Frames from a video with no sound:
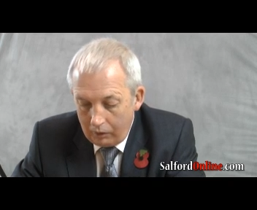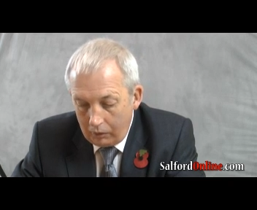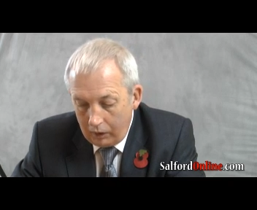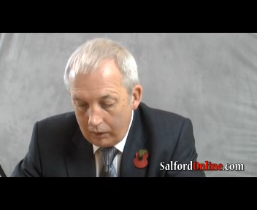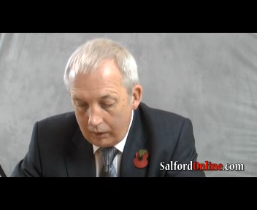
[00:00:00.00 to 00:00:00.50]

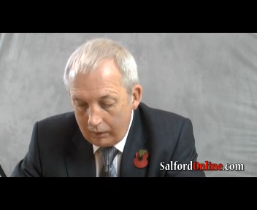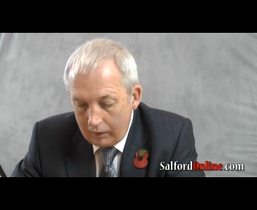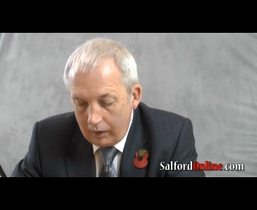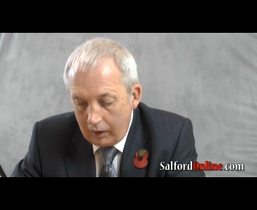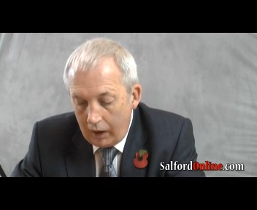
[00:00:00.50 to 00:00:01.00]
Well,
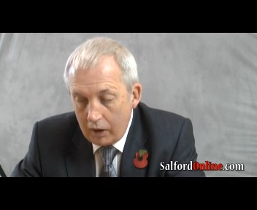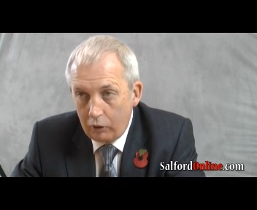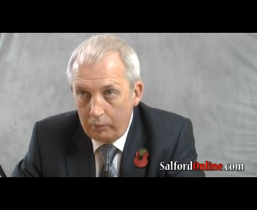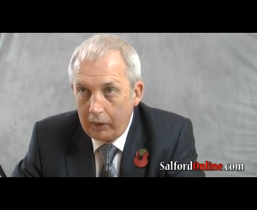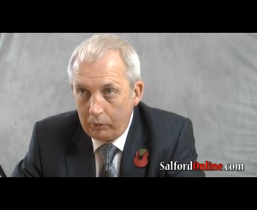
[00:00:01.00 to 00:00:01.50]
I
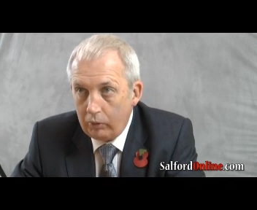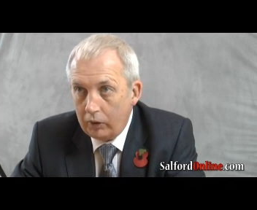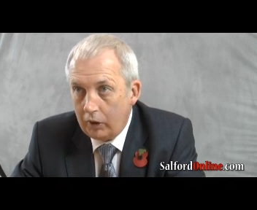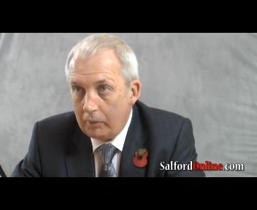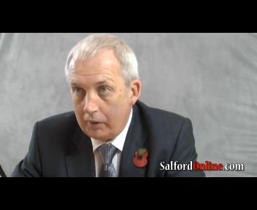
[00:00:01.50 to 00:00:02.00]
hope people
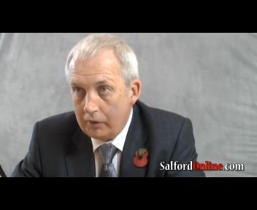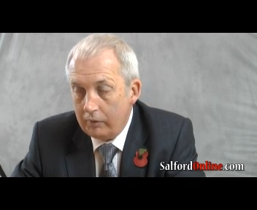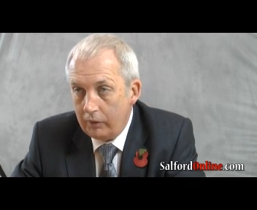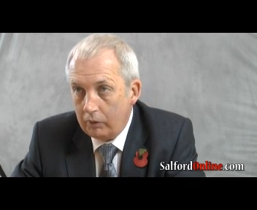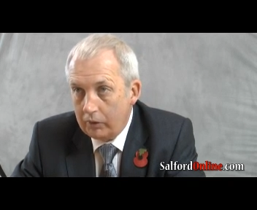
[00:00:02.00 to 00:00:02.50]
will come out
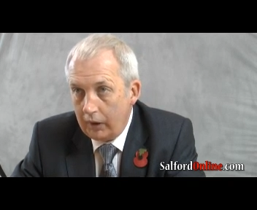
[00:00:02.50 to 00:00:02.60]
and vote,